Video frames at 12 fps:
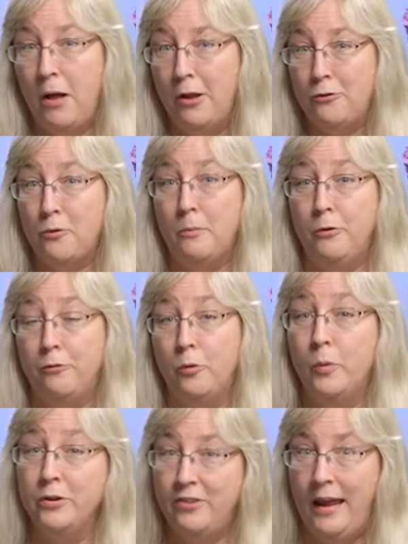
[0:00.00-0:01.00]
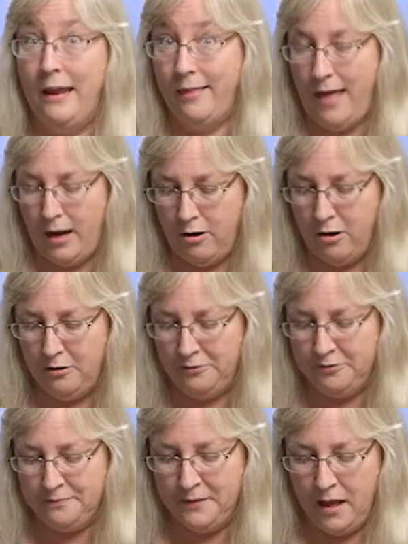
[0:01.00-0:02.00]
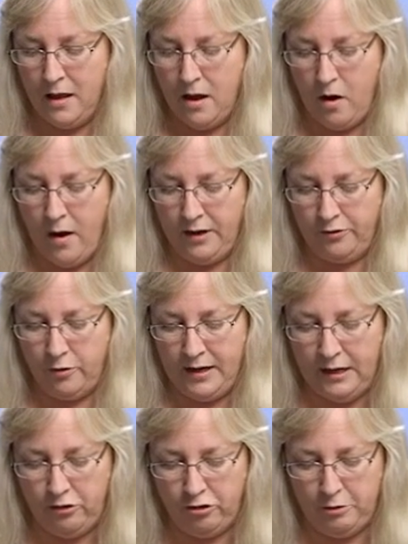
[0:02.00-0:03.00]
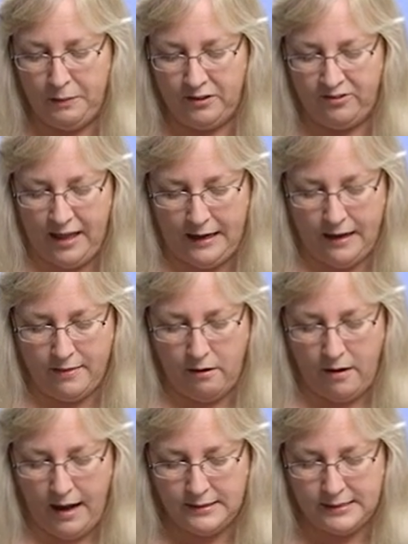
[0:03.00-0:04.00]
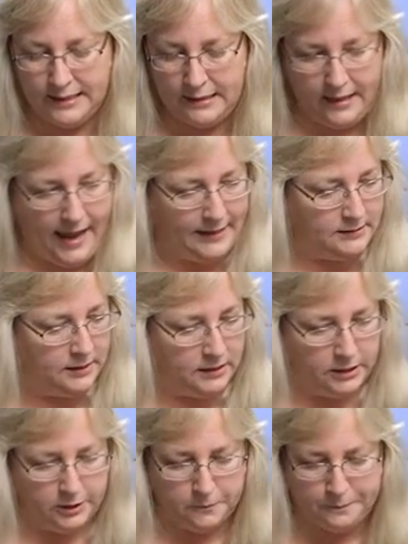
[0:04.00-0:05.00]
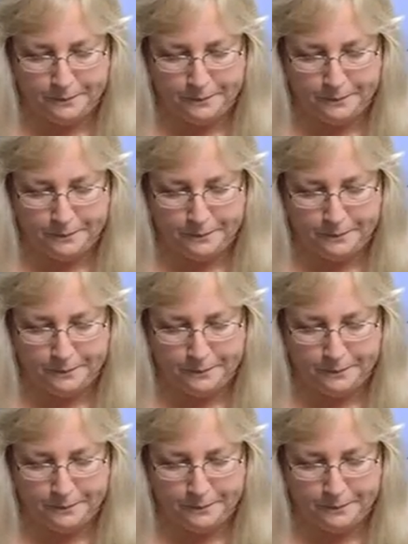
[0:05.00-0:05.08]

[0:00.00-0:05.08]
polish remover will take that off. All right, so he should be set in there nicely. Thanks, glue.